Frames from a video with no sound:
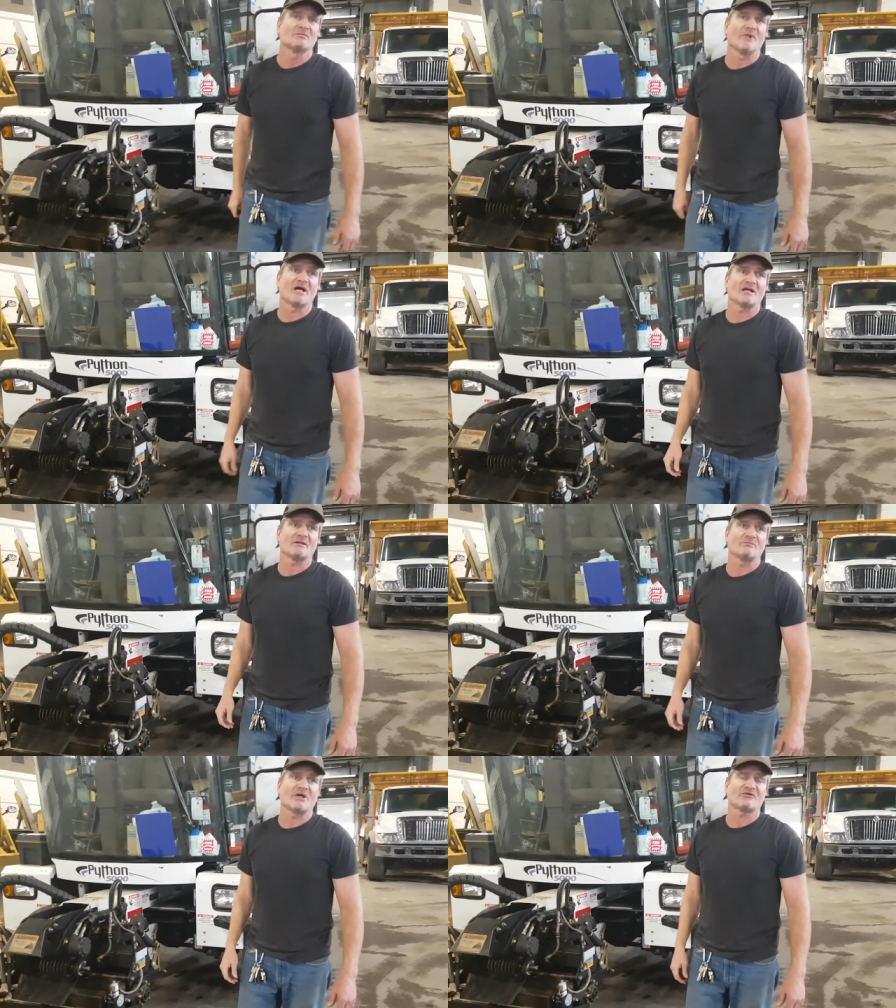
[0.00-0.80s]

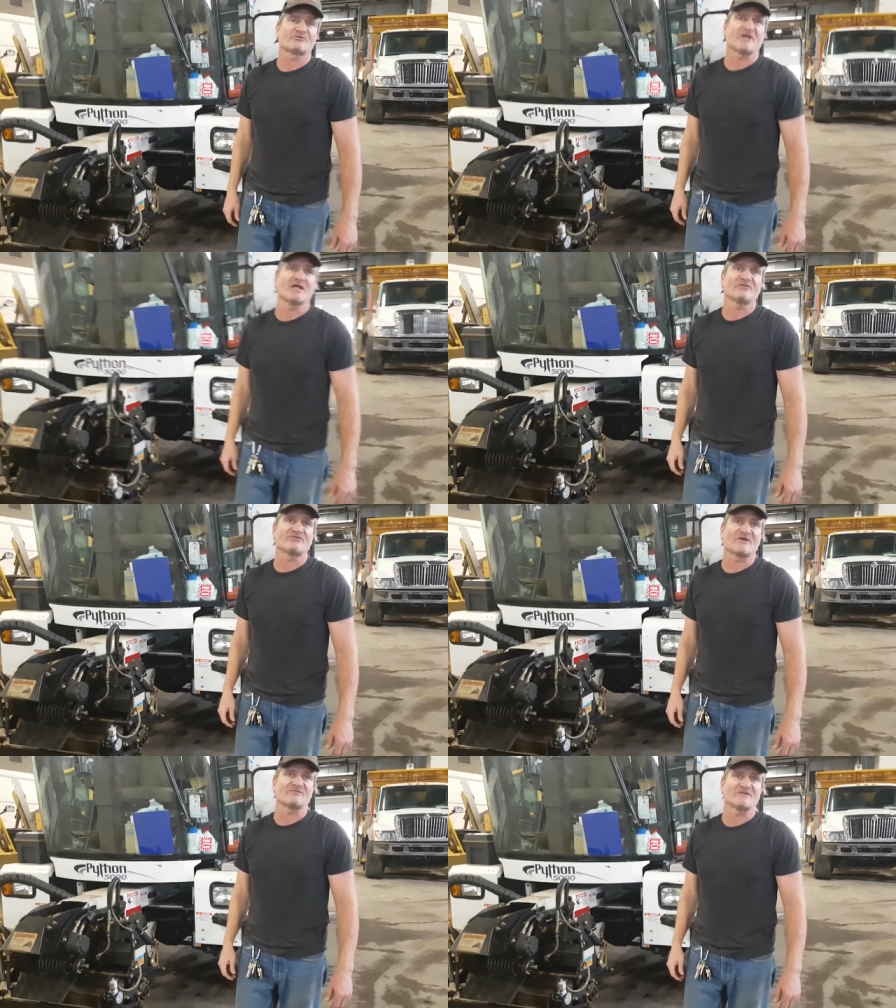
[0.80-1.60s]
My best day is
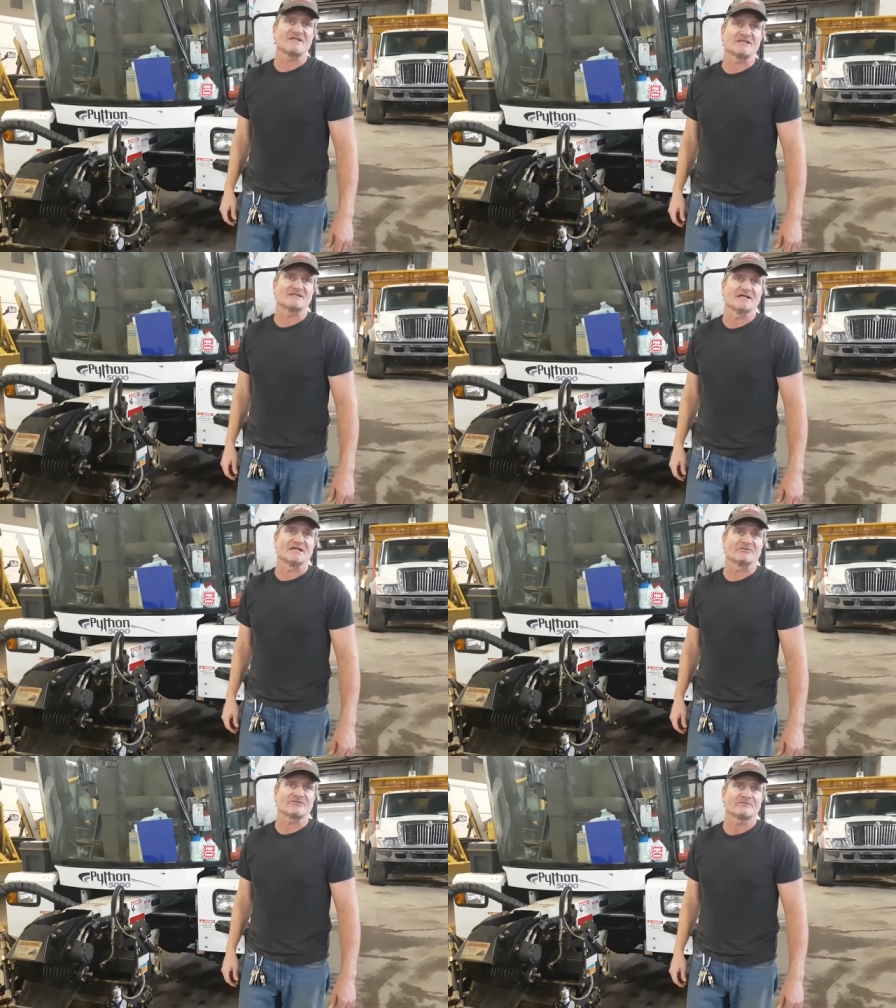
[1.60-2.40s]
seventeen tons.